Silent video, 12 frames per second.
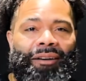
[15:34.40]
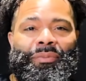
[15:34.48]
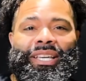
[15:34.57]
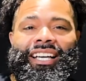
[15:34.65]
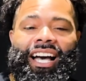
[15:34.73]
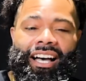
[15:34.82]

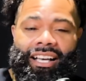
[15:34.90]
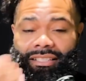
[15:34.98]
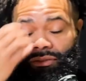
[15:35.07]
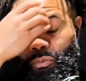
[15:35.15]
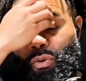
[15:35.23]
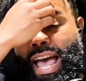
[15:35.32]

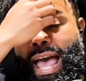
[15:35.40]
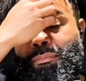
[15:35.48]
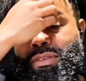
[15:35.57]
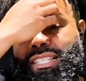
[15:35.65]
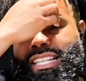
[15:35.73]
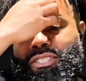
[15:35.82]
Because what
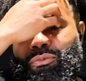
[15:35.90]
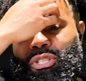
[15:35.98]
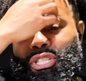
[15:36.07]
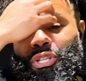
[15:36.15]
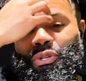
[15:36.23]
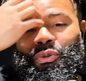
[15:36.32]
happens is when
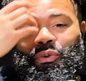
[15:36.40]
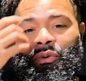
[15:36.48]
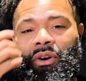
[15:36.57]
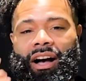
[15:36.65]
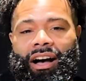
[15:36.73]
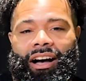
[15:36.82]
you
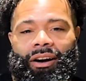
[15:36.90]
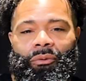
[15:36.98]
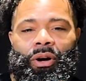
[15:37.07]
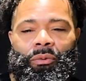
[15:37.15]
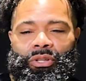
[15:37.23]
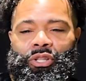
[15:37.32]

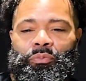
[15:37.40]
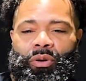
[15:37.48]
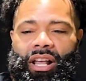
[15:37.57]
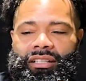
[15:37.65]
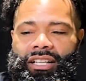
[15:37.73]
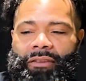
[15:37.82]
put
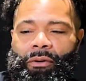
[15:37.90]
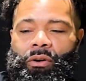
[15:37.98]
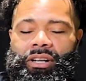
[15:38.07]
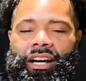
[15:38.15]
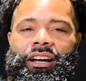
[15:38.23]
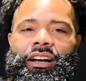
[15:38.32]
our stuff on
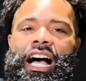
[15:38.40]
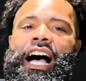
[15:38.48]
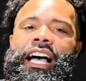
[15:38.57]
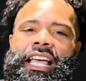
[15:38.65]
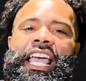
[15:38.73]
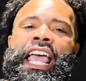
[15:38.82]
there,
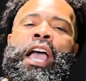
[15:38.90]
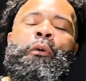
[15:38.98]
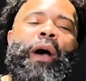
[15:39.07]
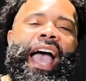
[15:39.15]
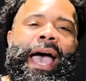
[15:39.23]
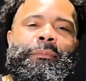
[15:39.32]

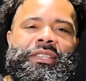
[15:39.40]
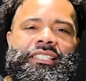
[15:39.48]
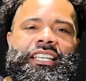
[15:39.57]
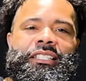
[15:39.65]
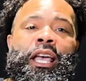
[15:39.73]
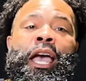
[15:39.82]
what happens
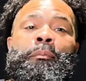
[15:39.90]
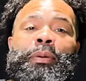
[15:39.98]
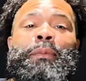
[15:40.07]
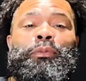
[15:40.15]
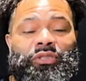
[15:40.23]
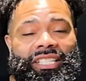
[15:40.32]
is
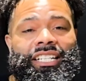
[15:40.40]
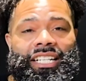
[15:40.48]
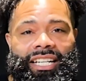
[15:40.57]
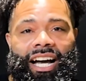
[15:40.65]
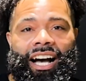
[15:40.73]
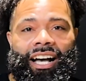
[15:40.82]
people send it
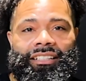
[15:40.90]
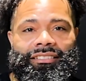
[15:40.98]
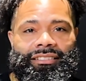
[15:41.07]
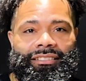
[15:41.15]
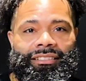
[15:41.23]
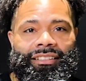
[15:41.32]
to
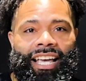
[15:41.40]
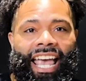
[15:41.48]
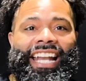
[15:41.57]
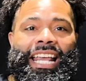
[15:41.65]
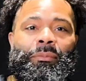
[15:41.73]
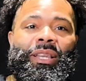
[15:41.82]
us.
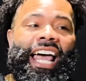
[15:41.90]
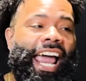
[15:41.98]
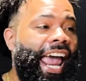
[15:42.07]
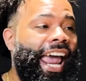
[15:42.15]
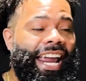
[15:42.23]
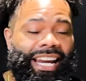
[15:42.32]
And they be like,
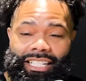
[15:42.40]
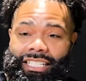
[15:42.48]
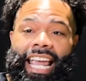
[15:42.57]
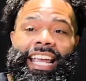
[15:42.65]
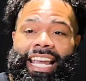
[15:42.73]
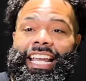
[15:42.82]
hey,
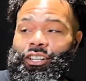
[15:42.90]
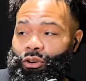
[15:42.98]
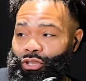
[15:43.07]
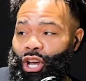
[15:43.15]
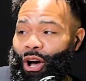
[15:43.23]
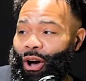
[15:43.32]
they getting on y'all.